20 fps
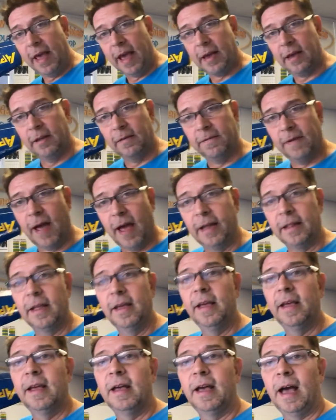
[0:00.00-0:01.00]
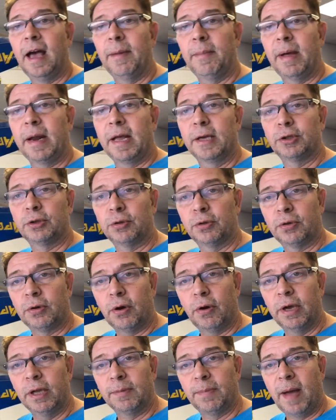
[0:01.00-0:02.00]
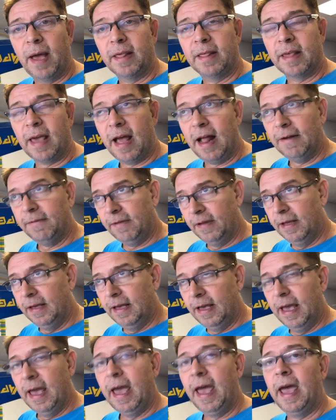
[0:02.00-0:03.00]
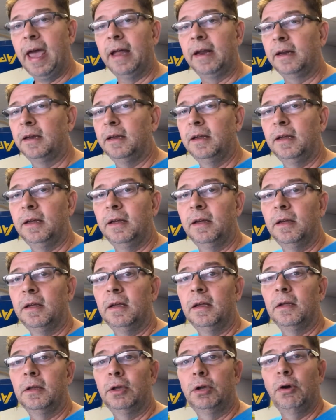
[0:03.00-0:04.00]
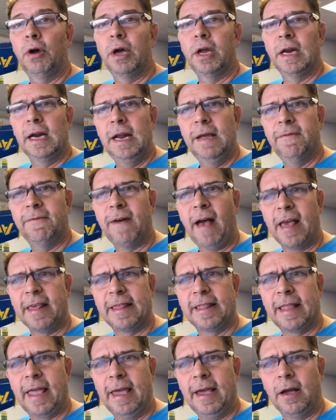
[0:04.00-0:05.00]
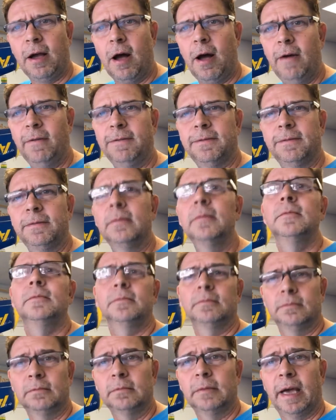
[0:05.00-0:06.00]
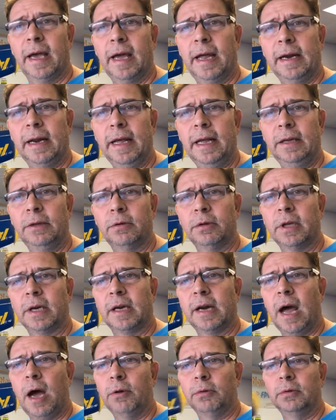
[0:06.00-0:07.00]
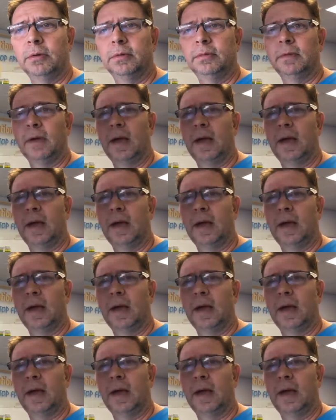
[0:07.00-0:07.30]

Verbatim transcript: second flight I managed to throw it myself and do a really fast takeoff and into the ground